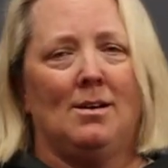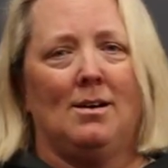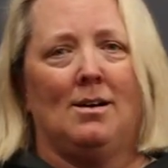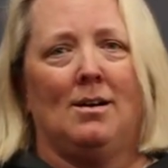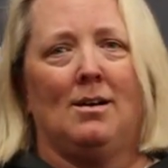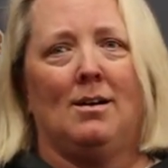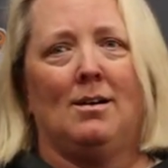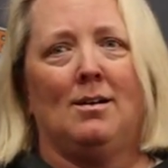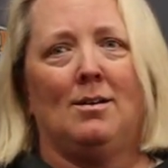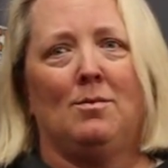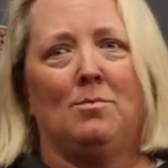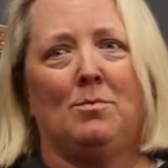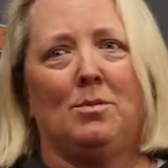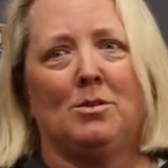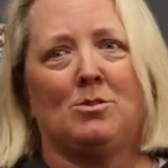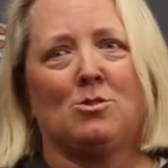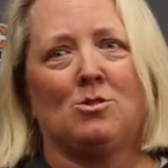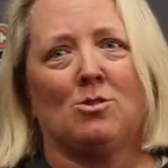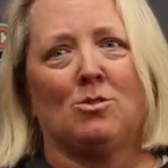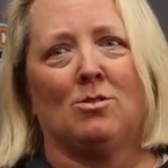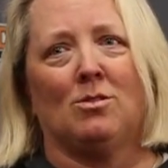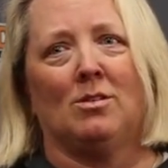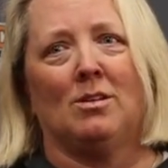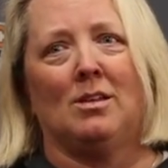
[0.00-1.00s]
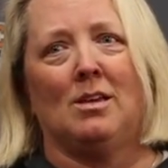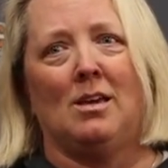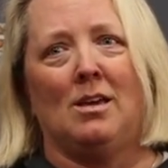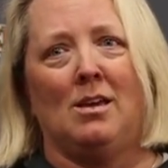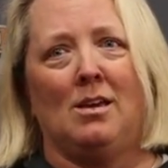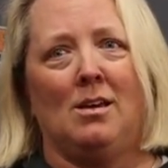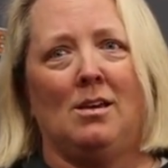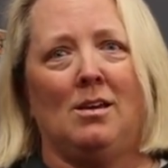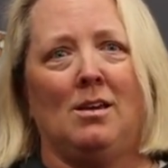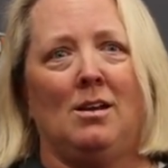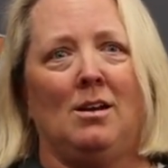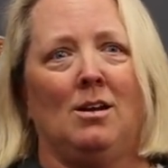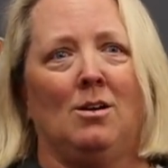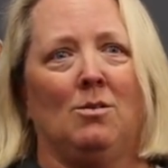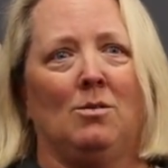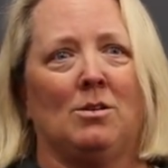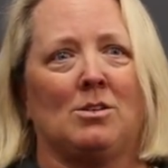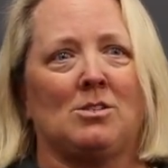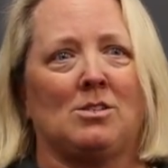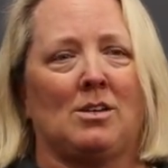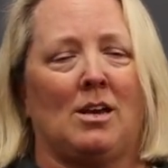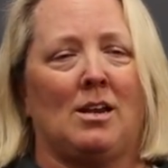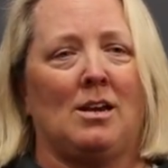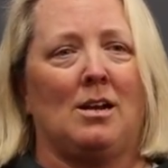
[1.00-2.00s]
But certainly,
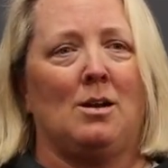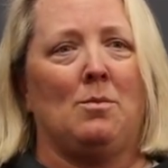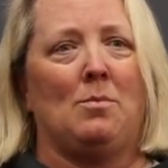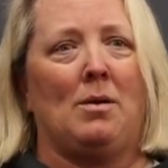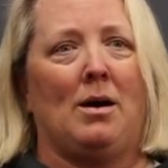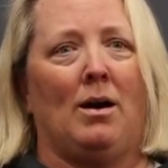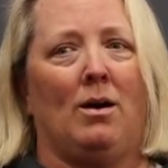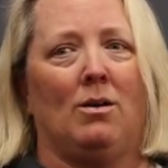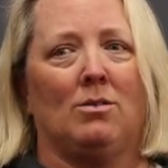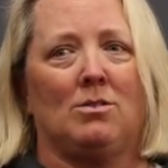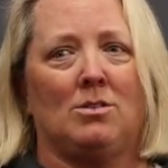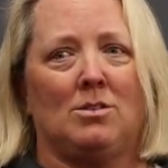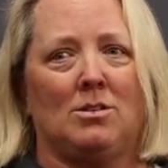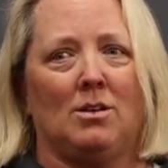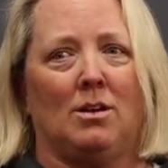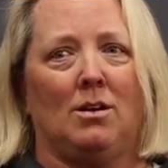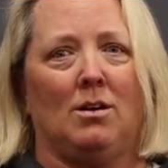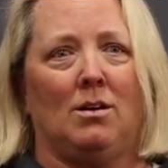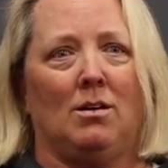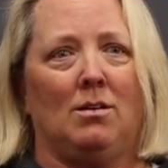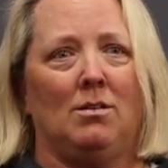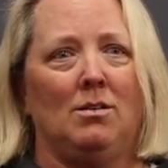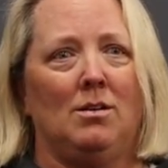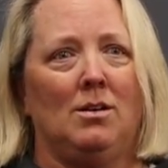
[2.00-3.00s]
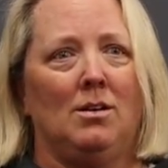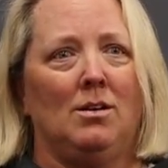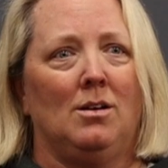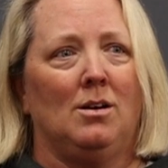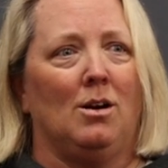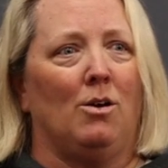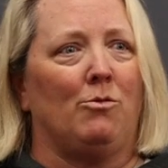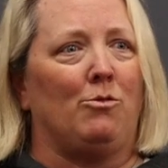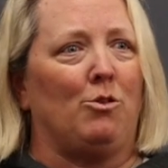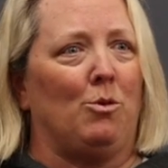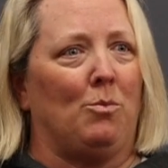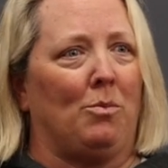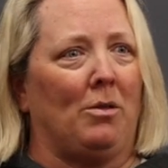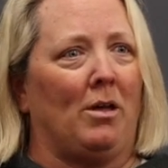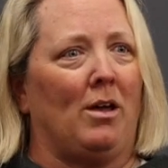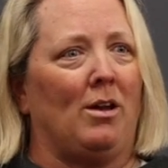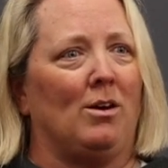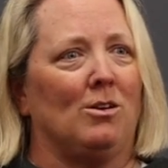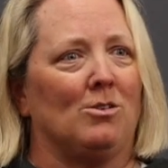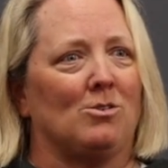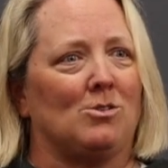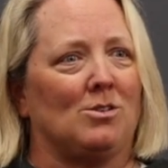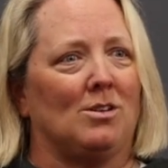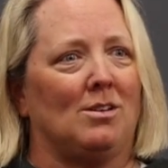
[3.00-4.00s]
excited about a few
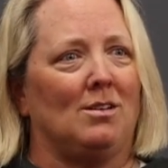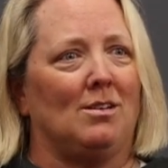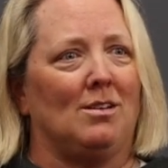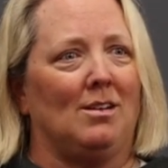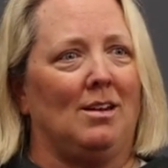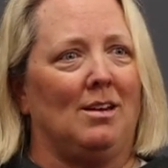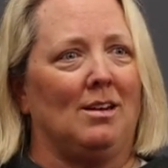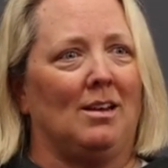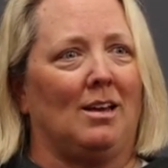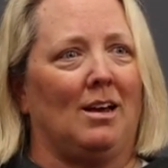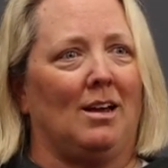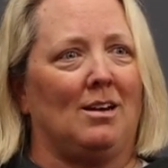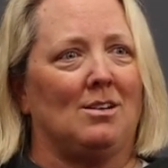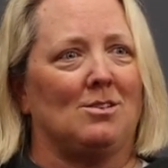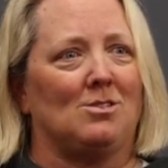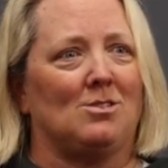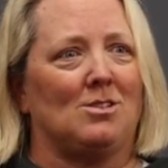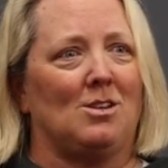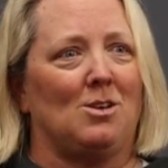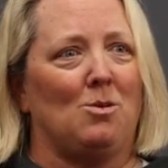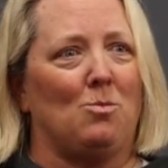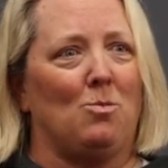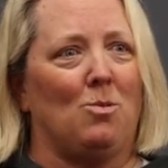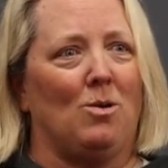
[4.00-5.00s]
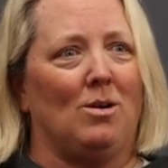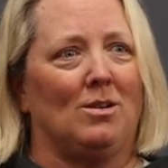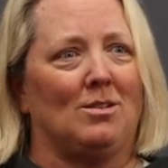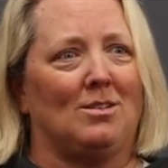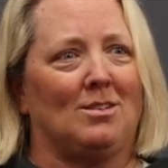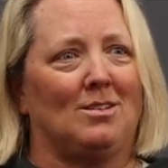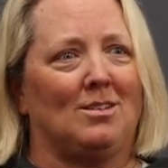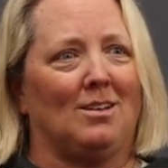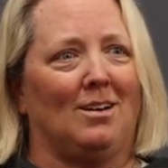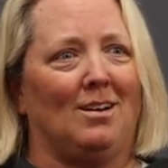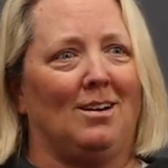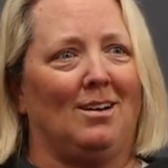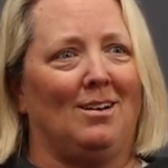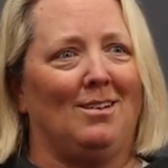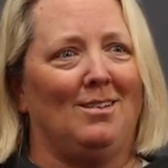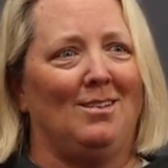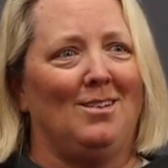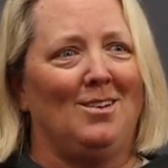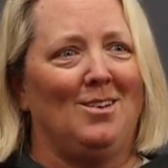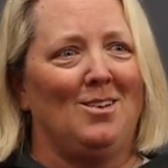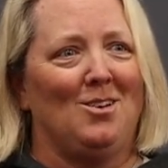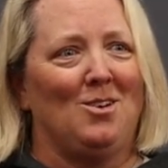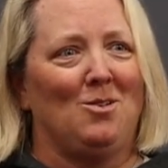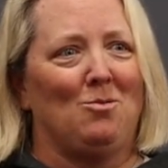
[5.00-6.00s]
players and kind of see what
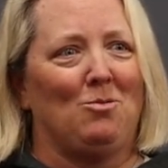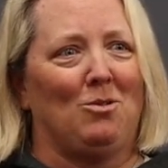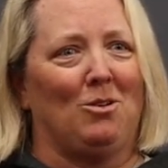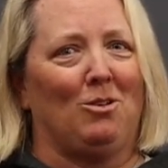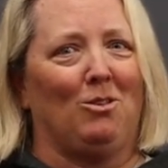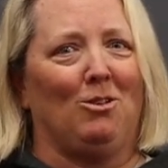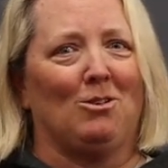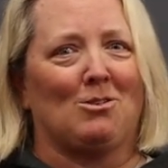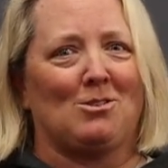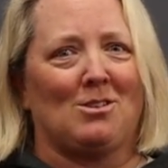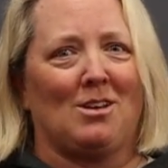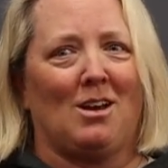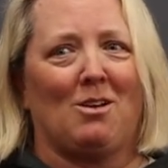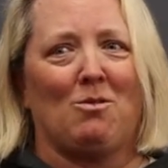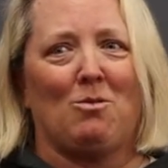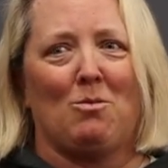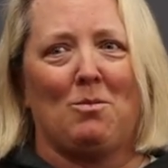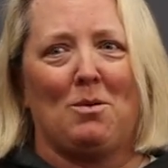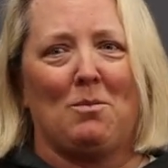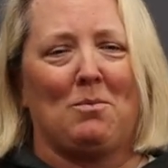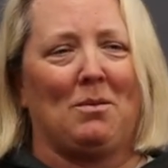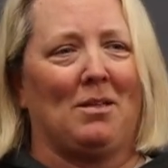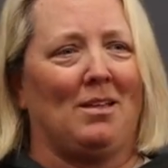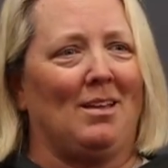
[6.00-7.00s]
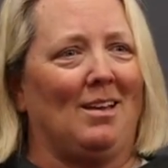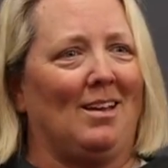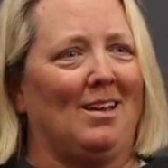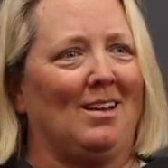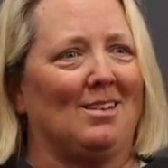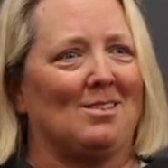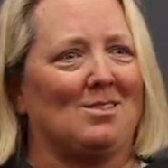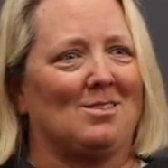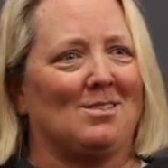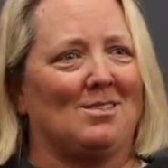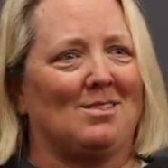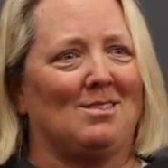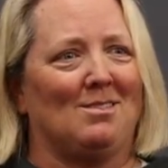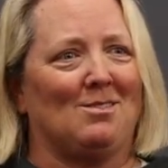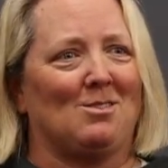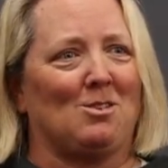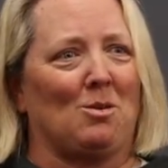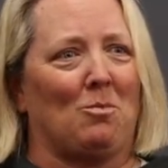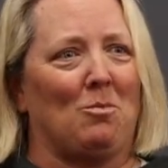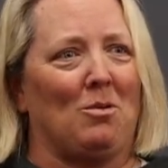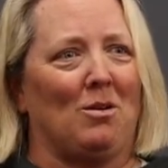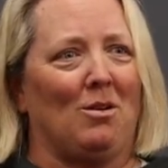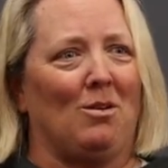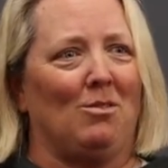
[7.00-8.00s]
it looks like when we play against
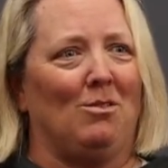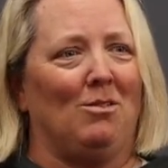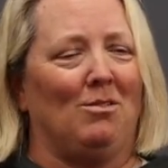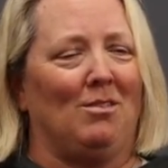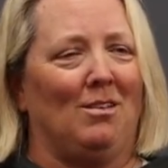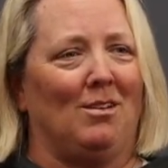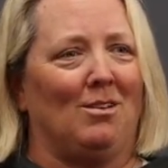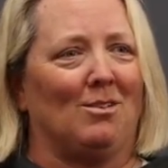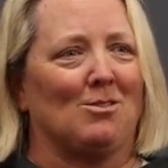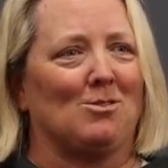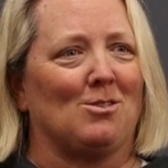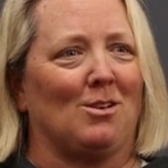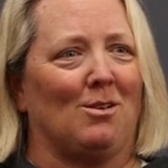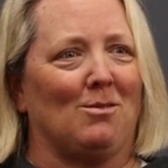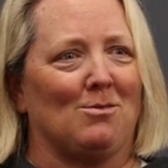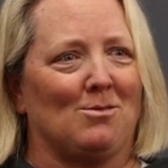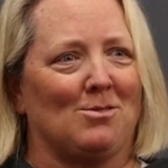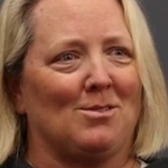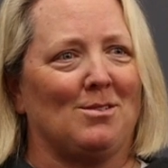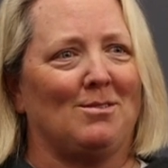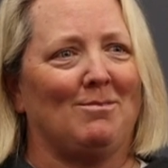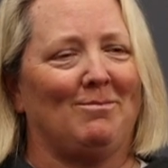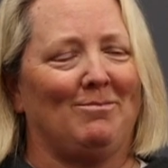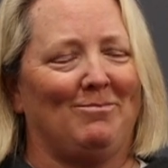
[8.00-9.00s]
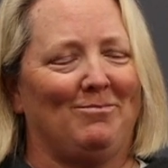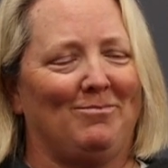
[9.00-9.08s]
someone other than ourselves.